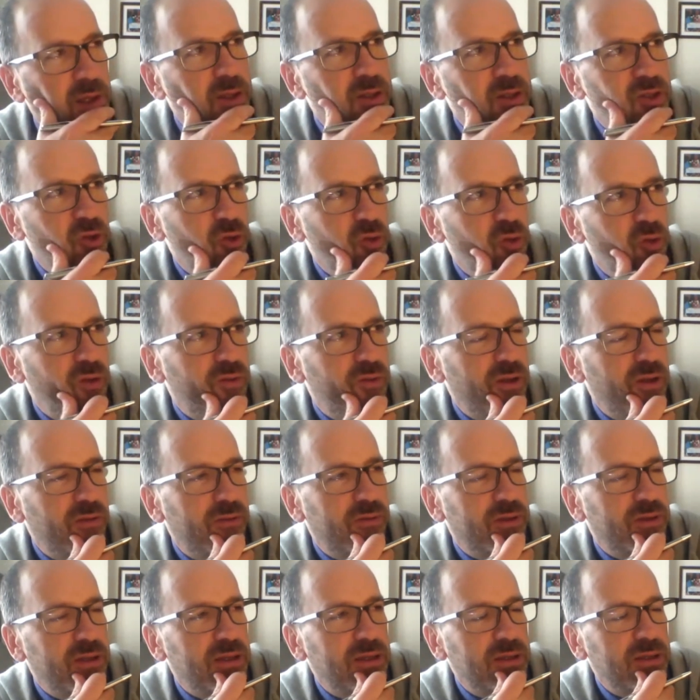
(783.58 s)
story of
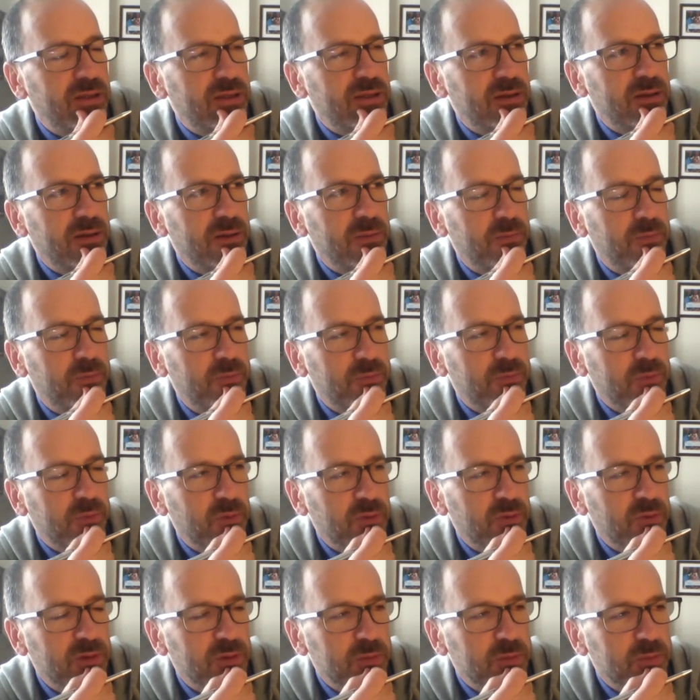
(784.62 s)
the
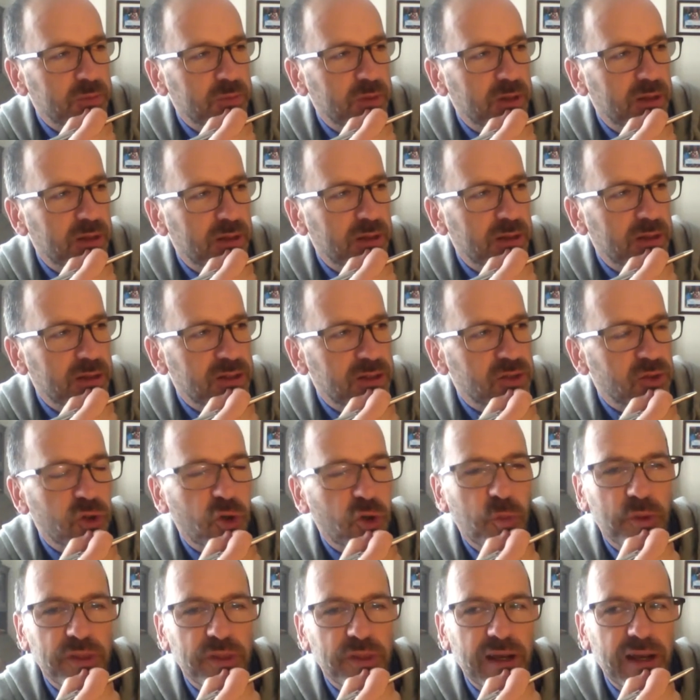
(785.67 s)

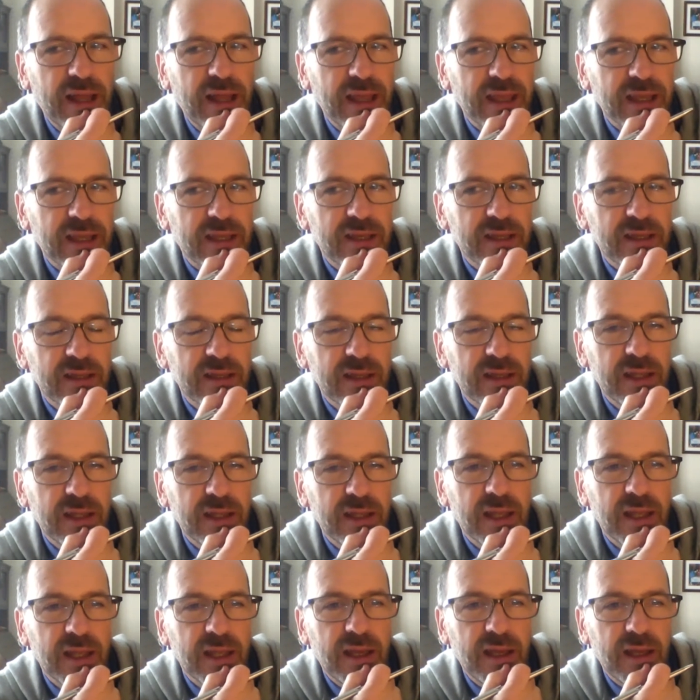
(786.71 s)
storm on the lake,
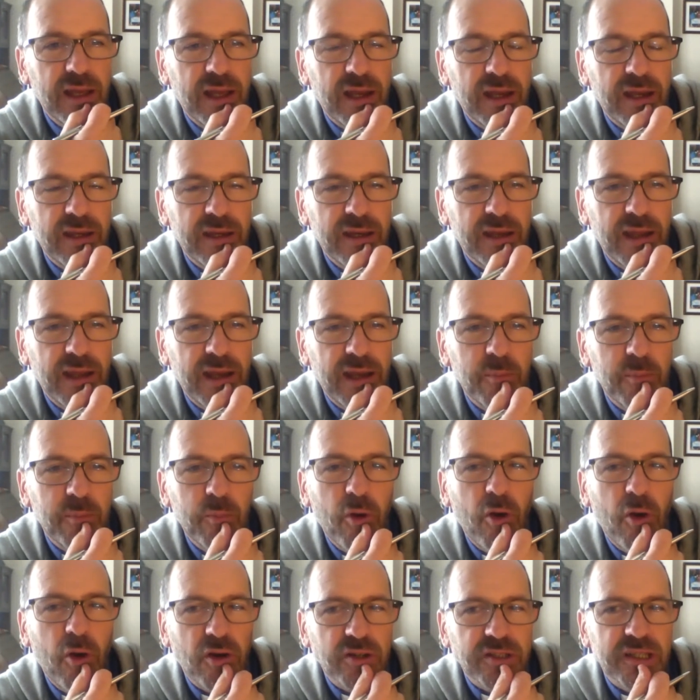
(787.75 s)
and in
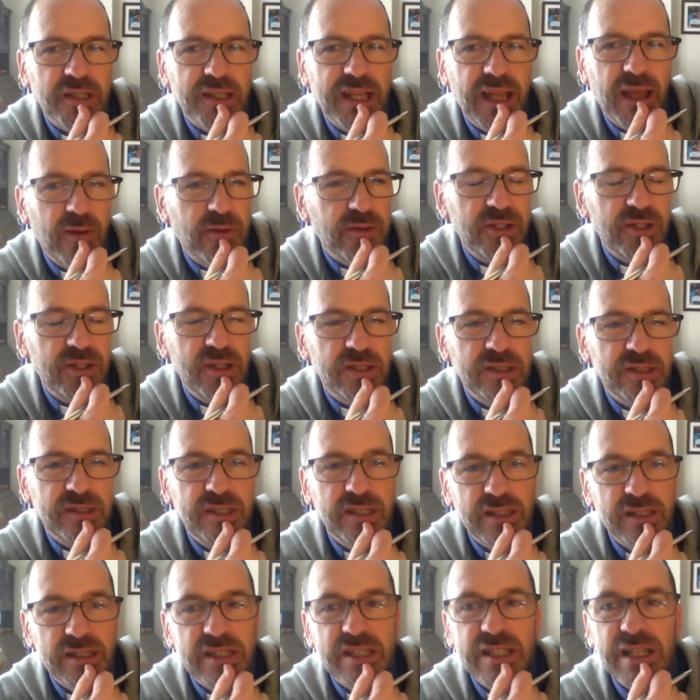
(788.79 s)
Mark's account, Jesus
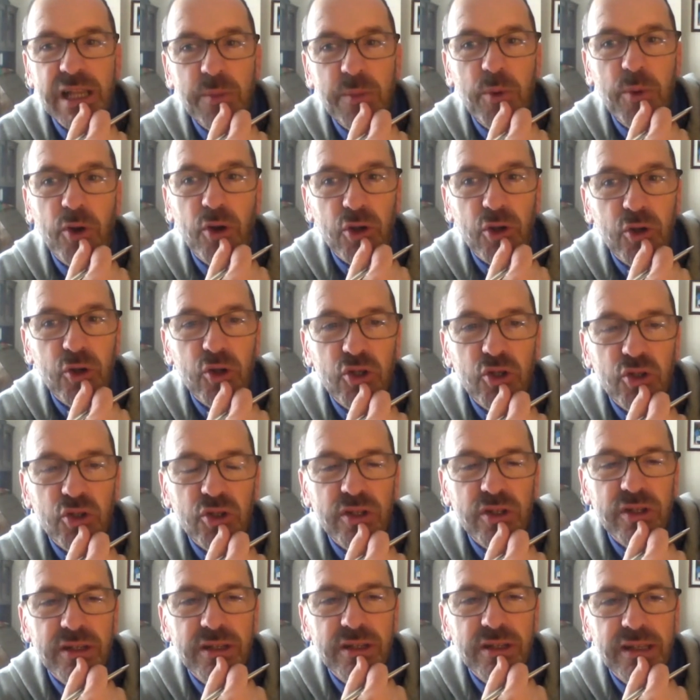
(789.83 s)
is asleep on a
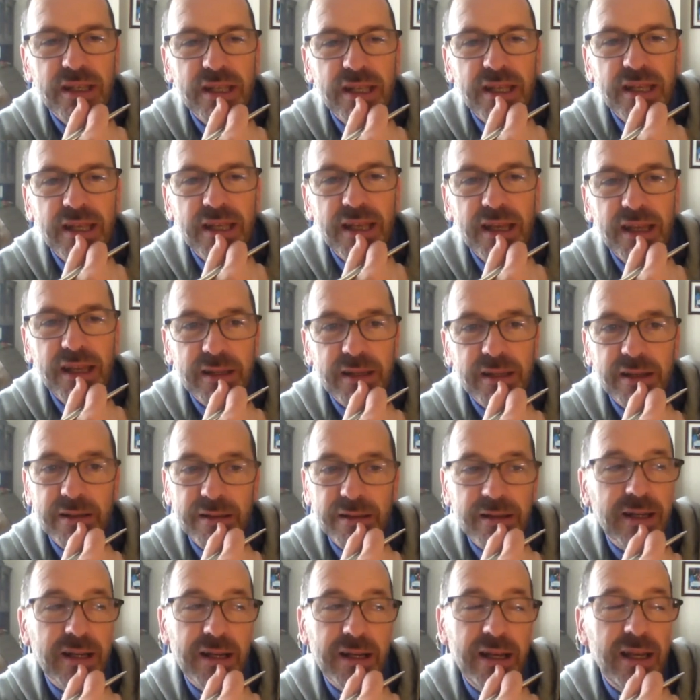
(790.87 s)
cushion, and
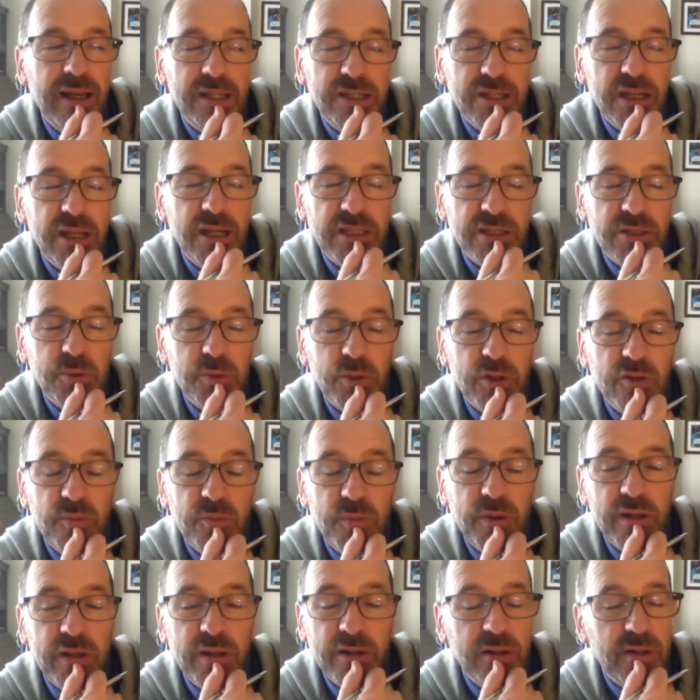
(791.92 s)
clearly Jesus would have
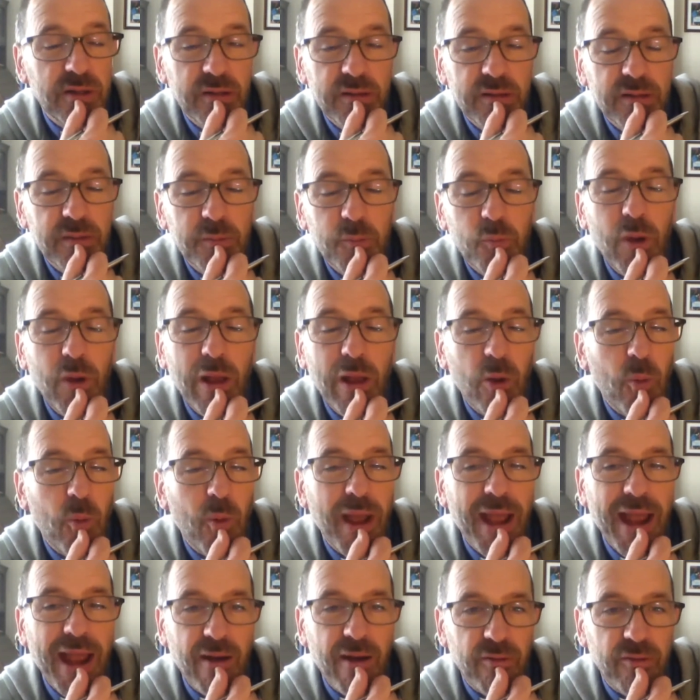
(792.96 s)
been well
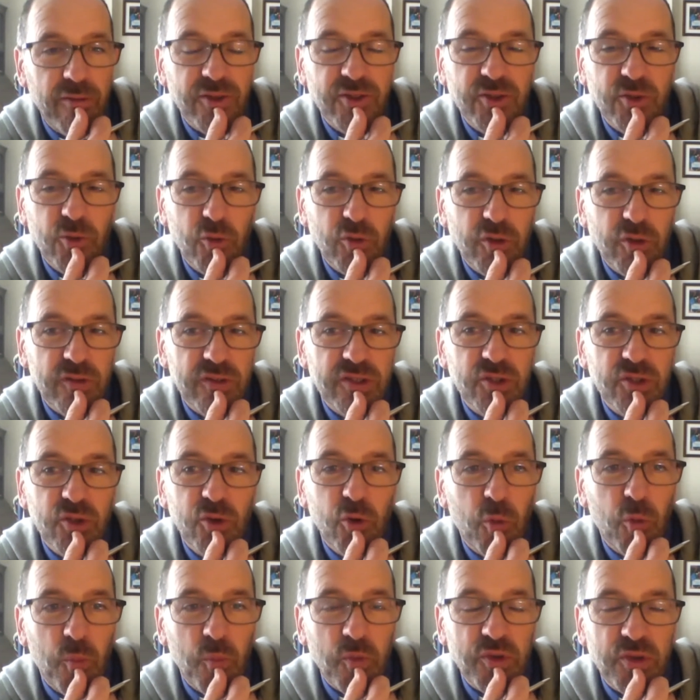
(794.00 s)
aware of the sort of
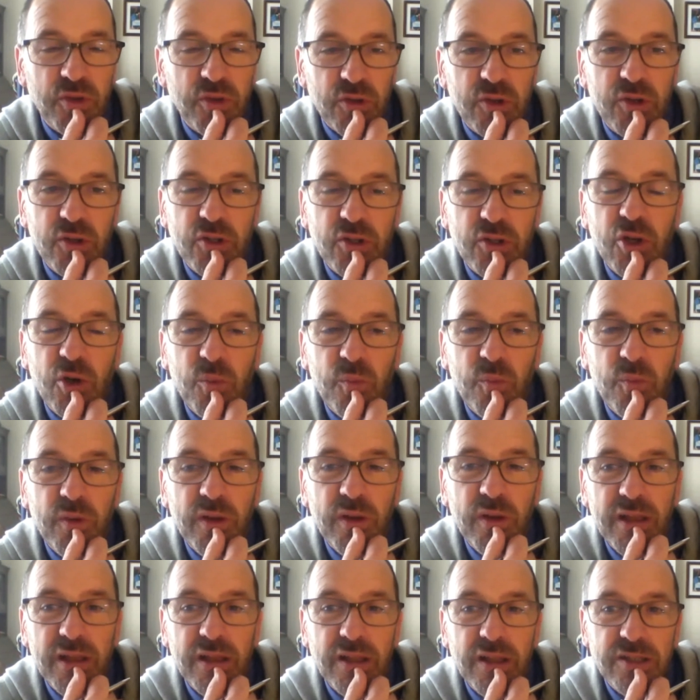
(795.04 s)
storms that could come
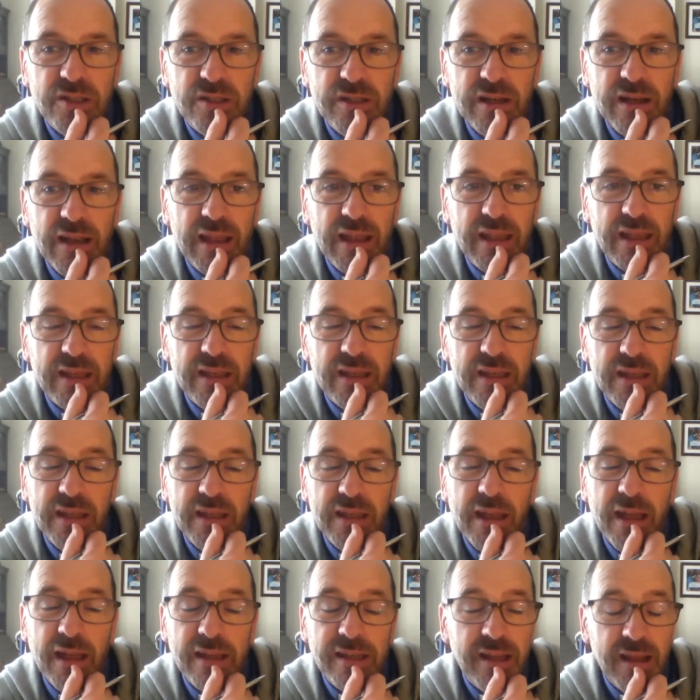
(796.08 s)
to the lake,
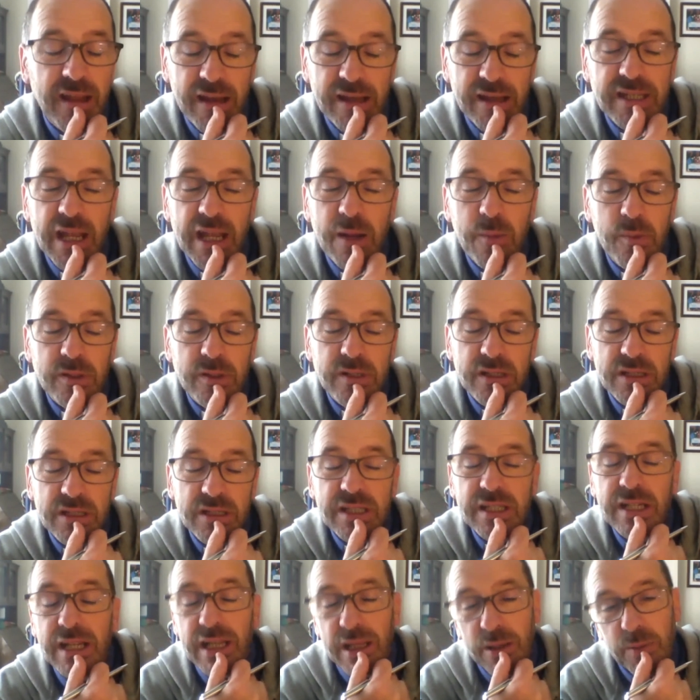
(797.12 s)
and yet he's able to
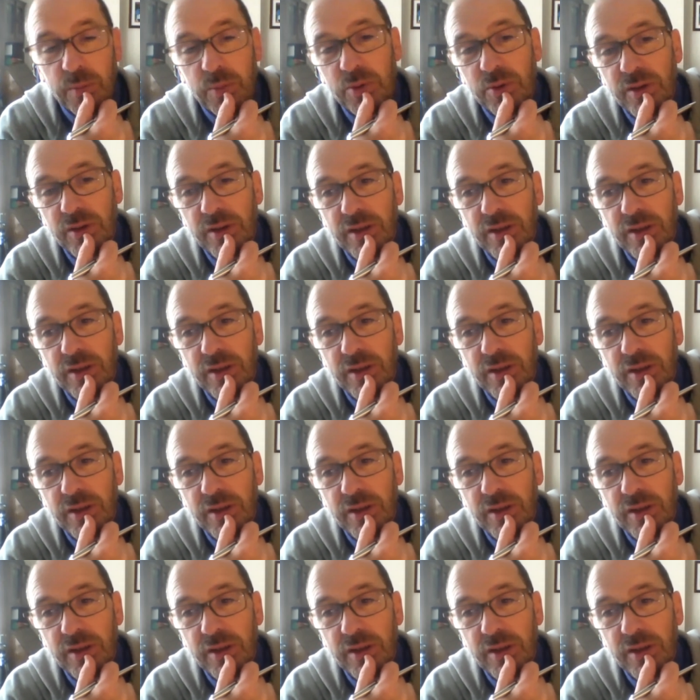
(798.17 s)
sleep